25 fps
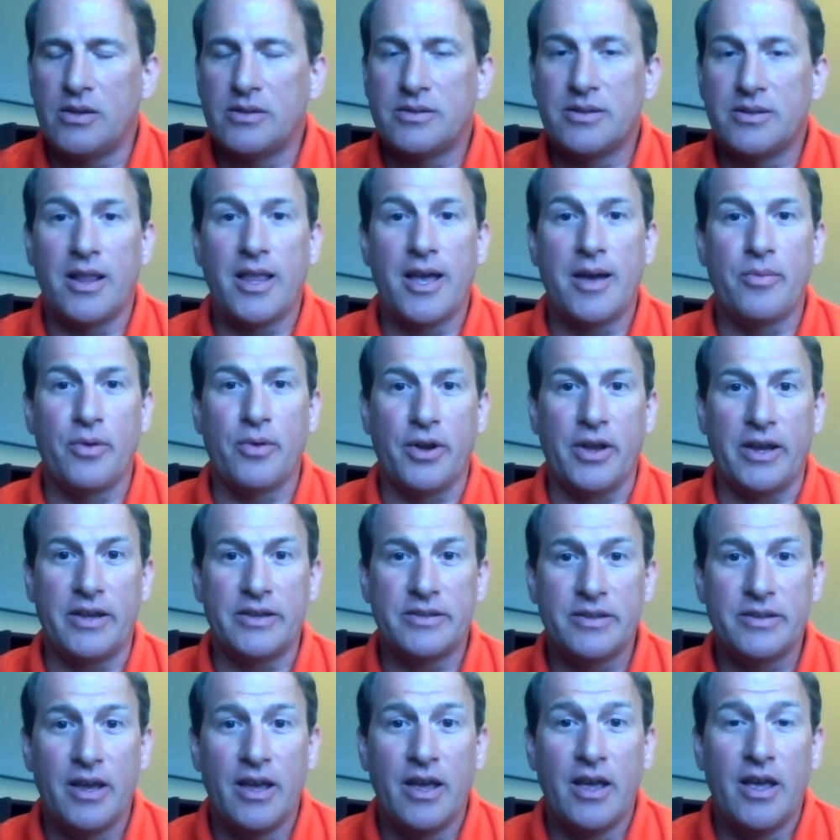
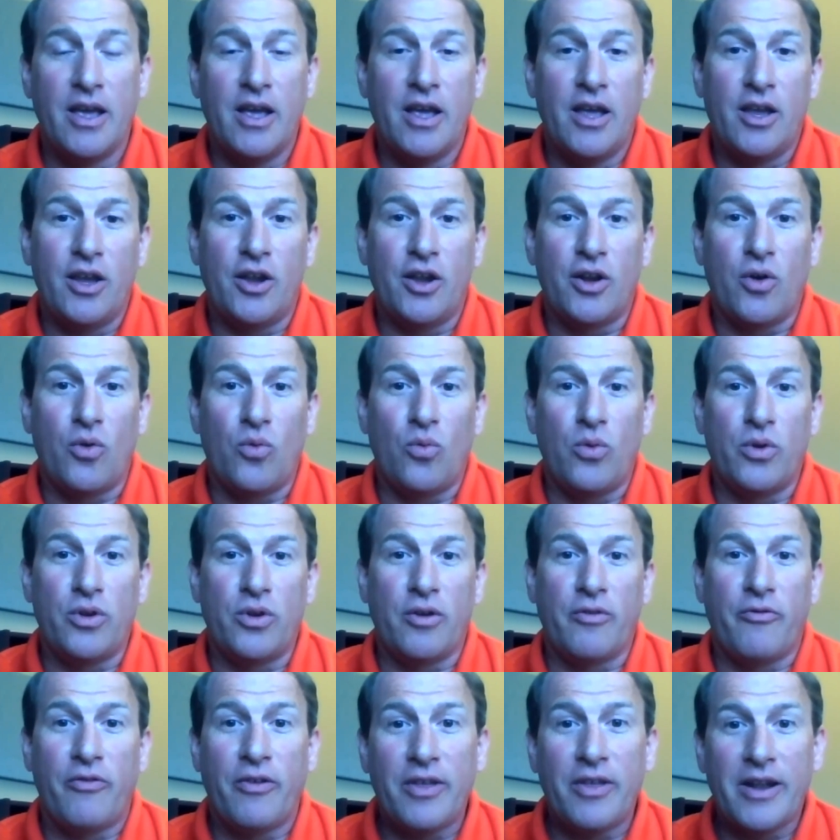celebrities, when
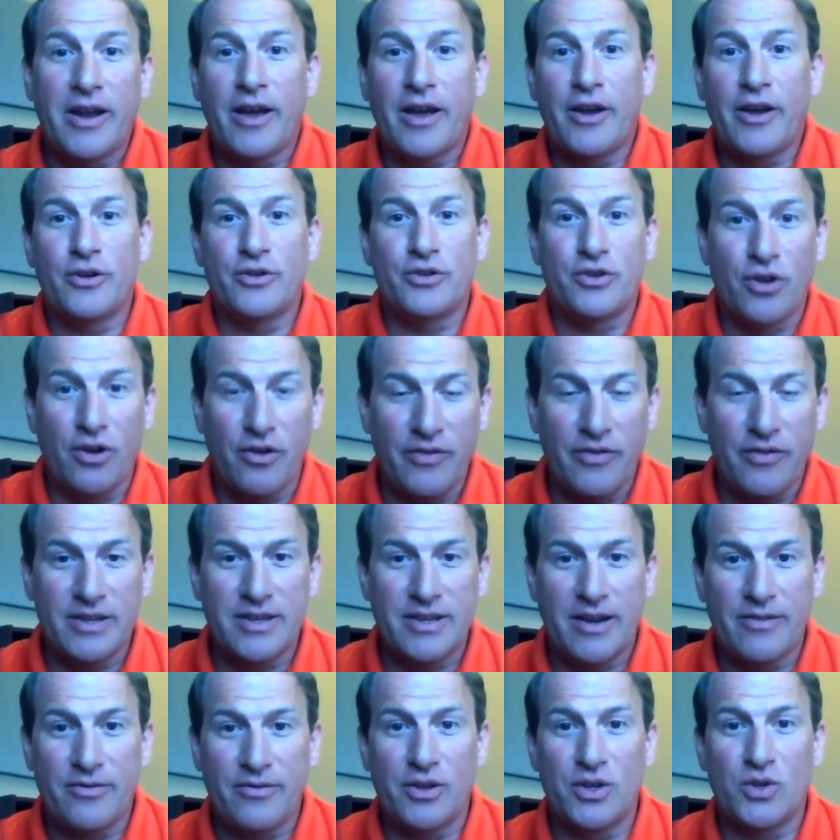you're filling out your
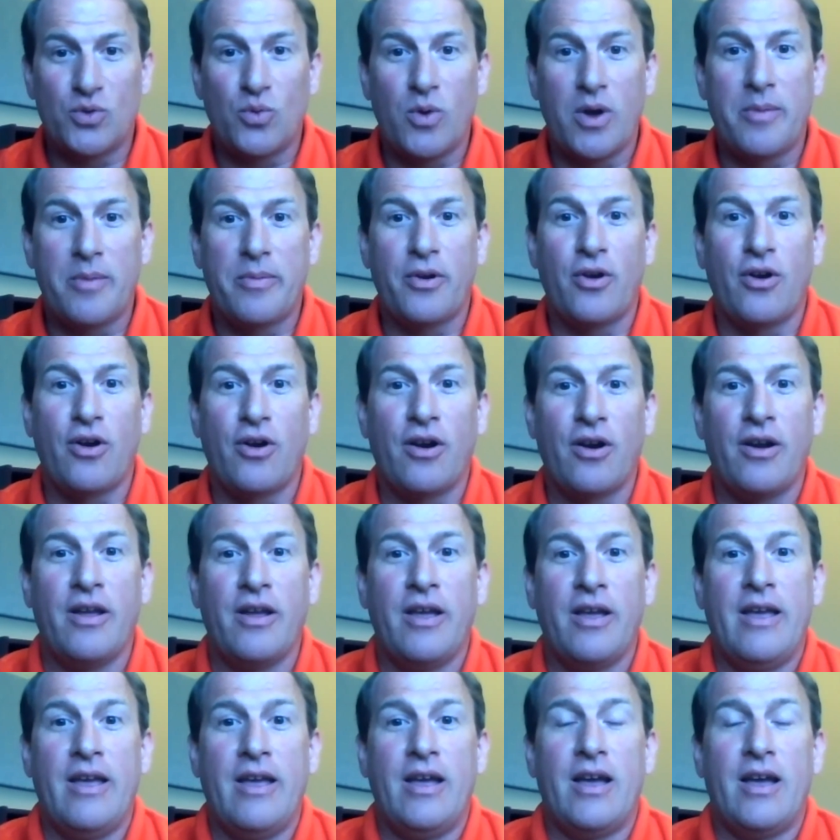surveys after this webinar,
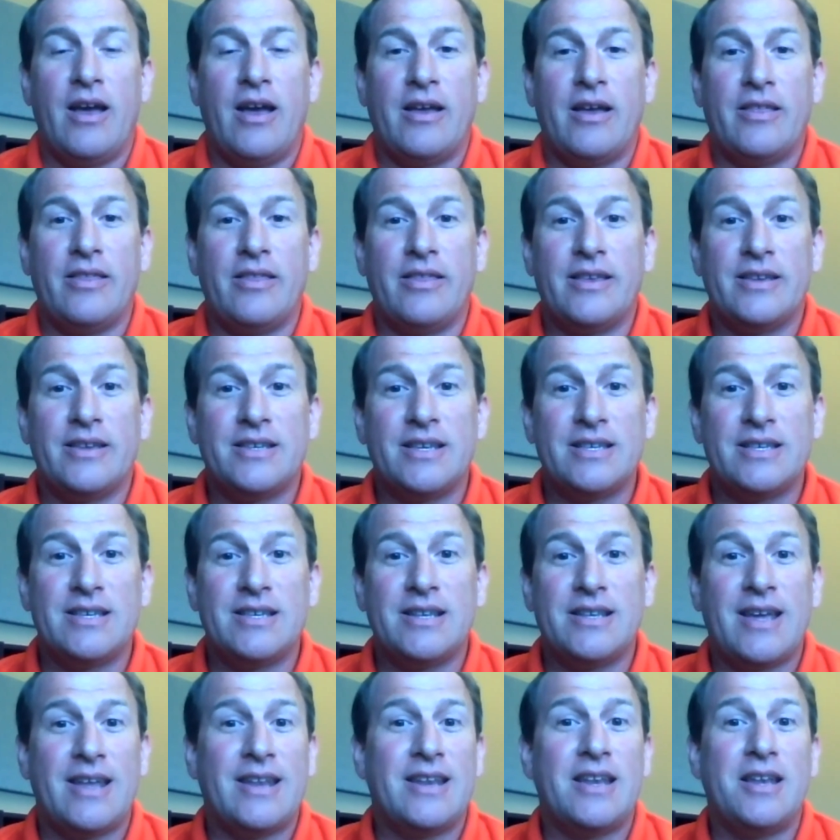this is
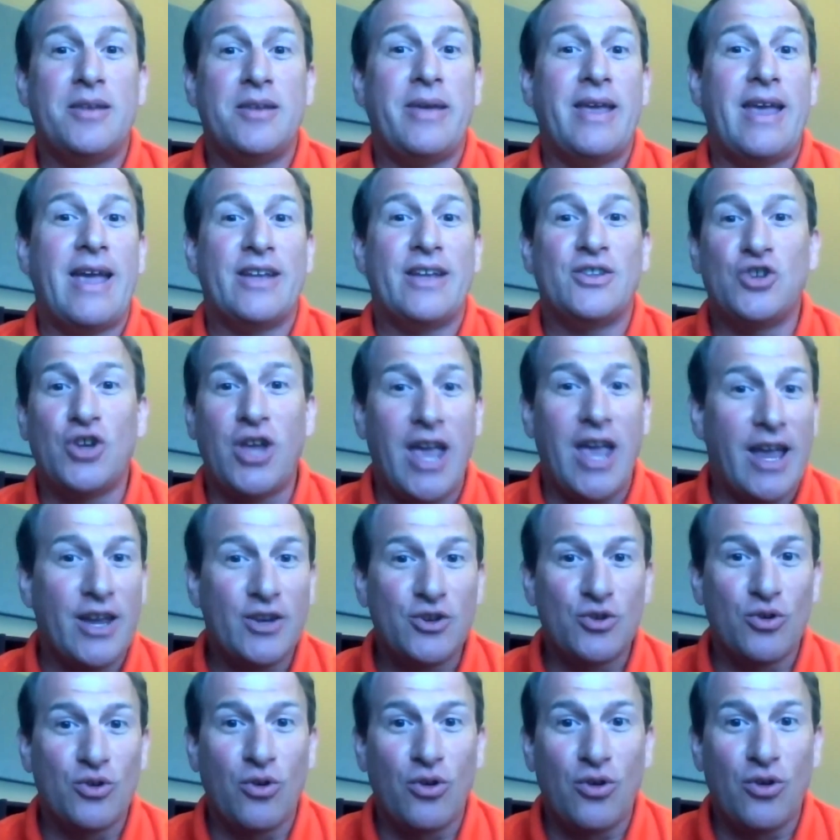intended to be
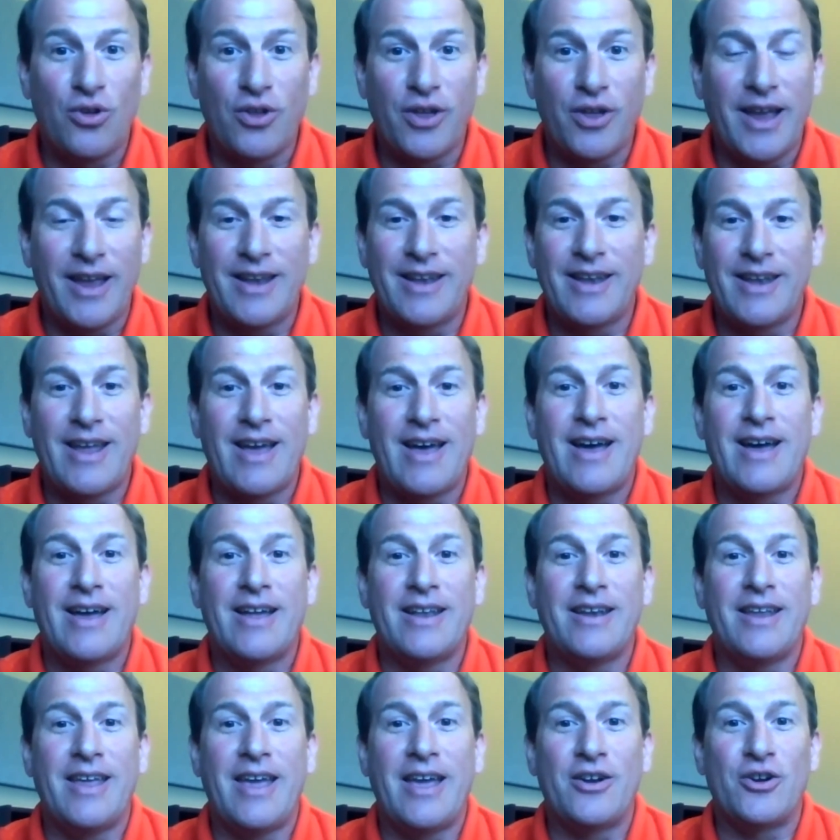educational and
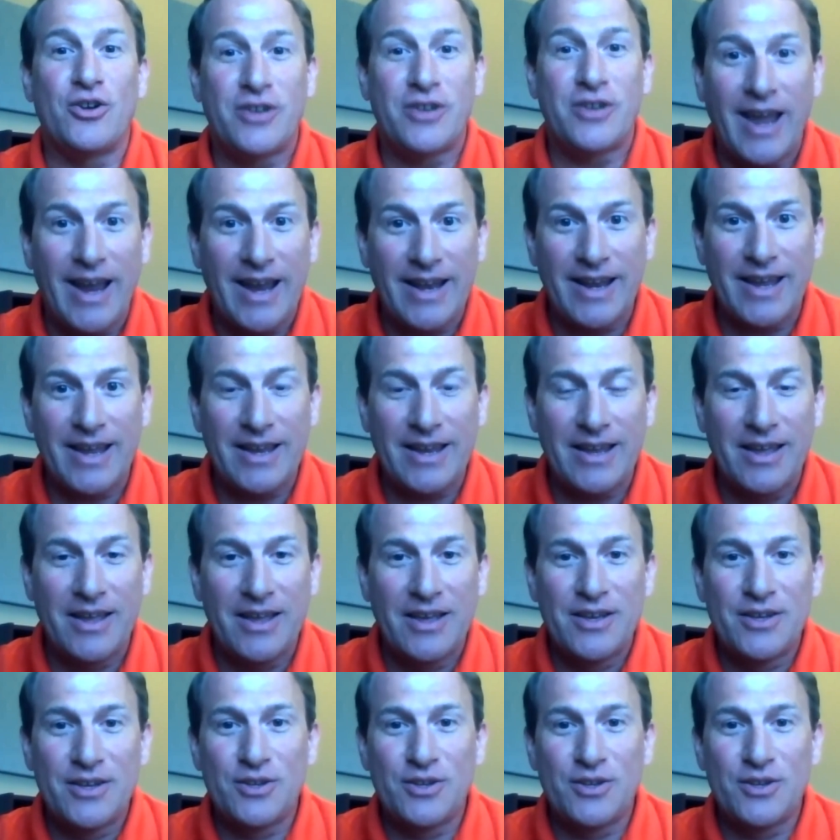not entertaining.